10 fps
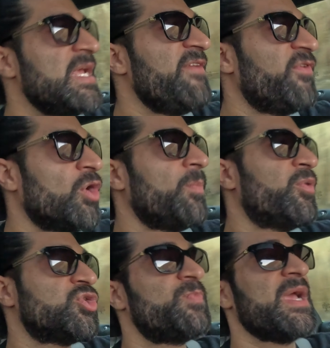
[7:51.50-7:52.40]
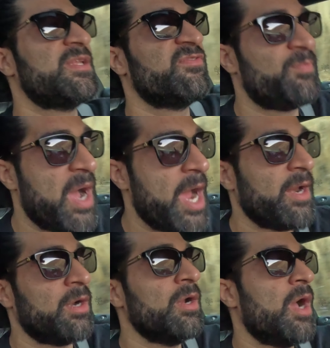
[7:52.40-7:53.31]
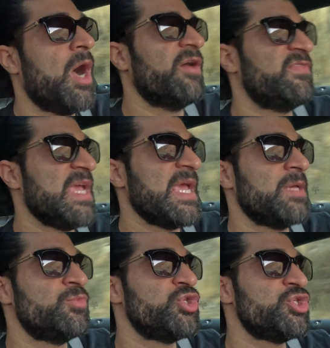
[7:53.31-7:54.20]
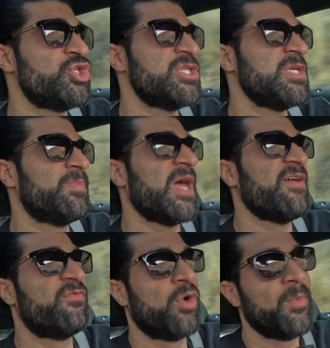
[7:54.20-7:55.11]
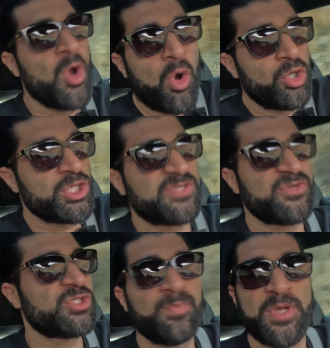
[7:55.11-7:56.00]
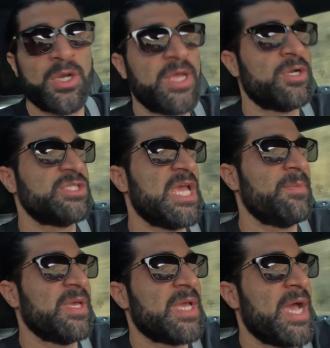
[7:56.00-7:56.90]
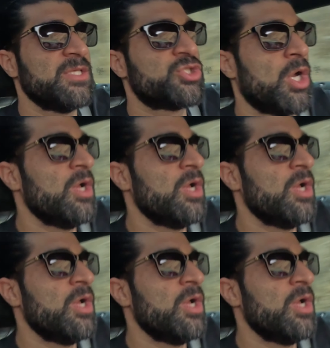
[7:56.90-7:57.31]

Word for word: if you're a prospective buyer of the A M G G T platform, or just for some pure entertainment, guys. So